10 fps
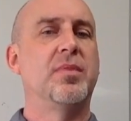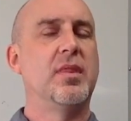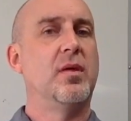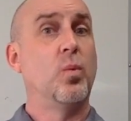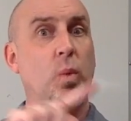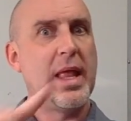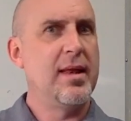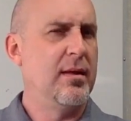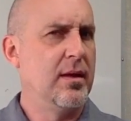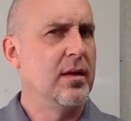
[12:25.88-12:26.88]
the
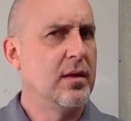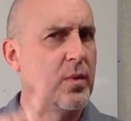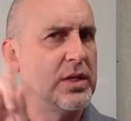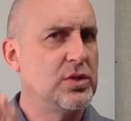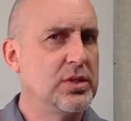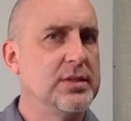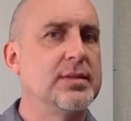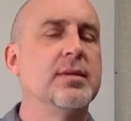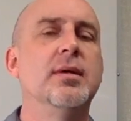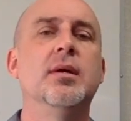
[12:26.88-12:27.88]
when
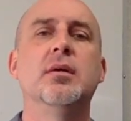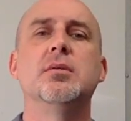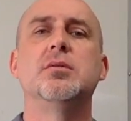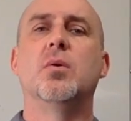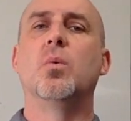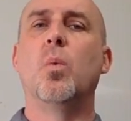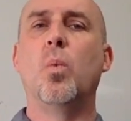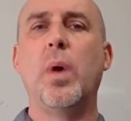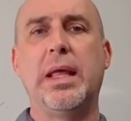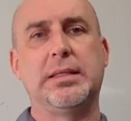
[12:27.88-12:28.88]
questions. So
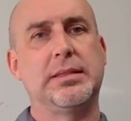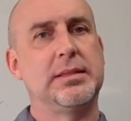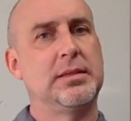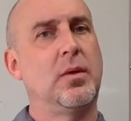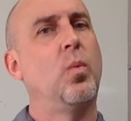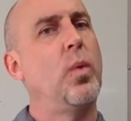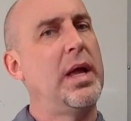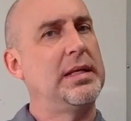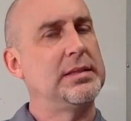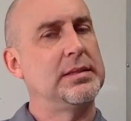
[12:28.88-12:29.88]
wait,
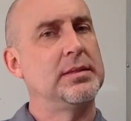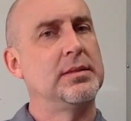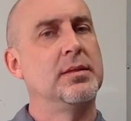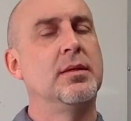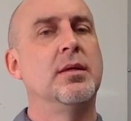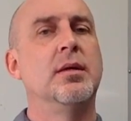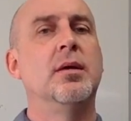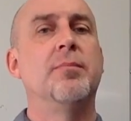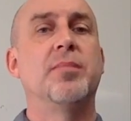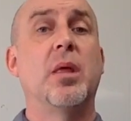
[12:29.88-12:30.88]
wait.
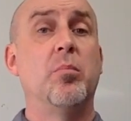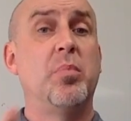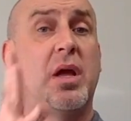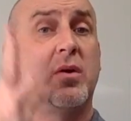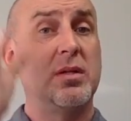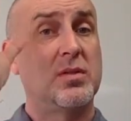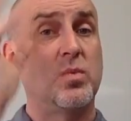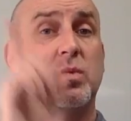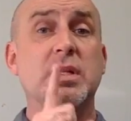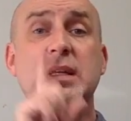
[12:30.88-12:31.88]
Parents
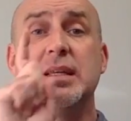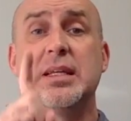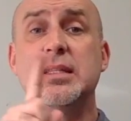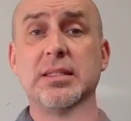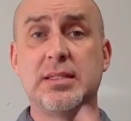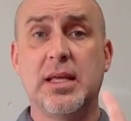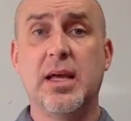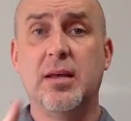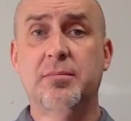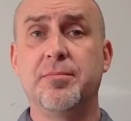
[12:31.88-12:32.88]
really need this
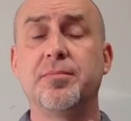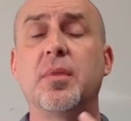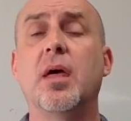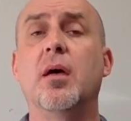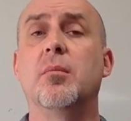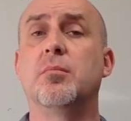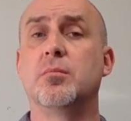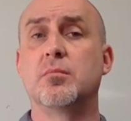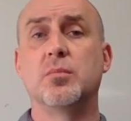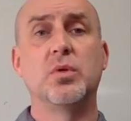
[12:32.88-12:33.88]
sign. You
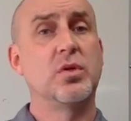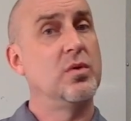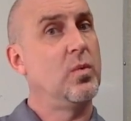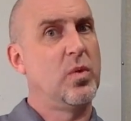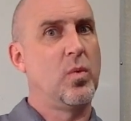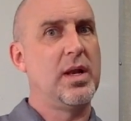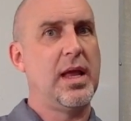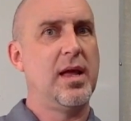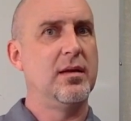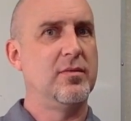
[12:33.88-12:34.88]
can do it with one
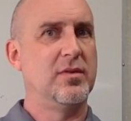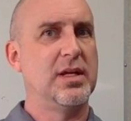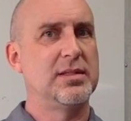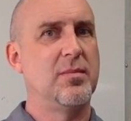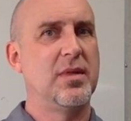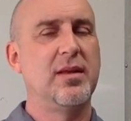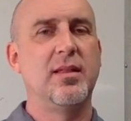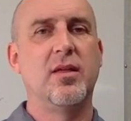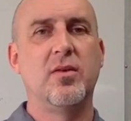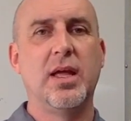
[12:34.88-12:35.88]
hand. If you got something in
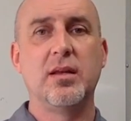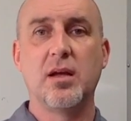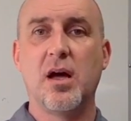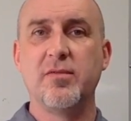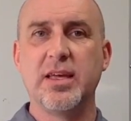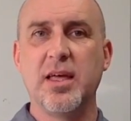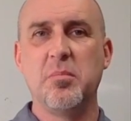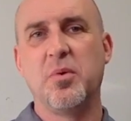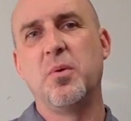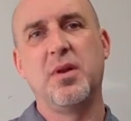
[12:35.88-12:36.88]
the other hand, a coffee
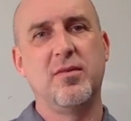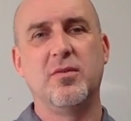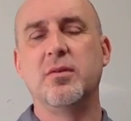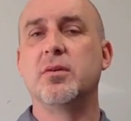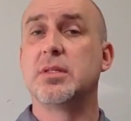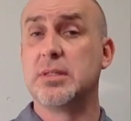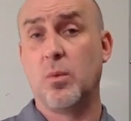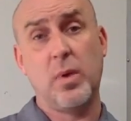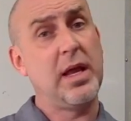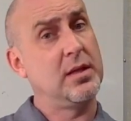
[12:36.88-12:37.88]
cup or whatever, you can say
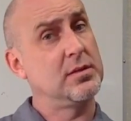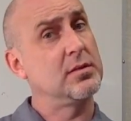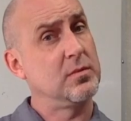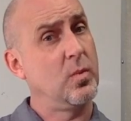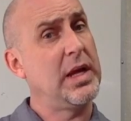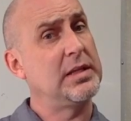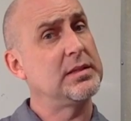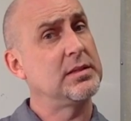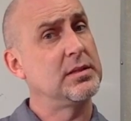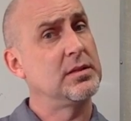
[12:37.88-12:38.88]
wait,
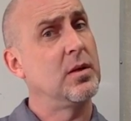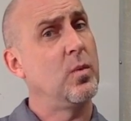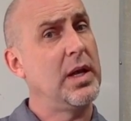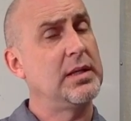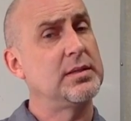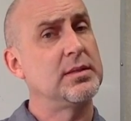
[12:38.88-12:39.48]
wait, wait.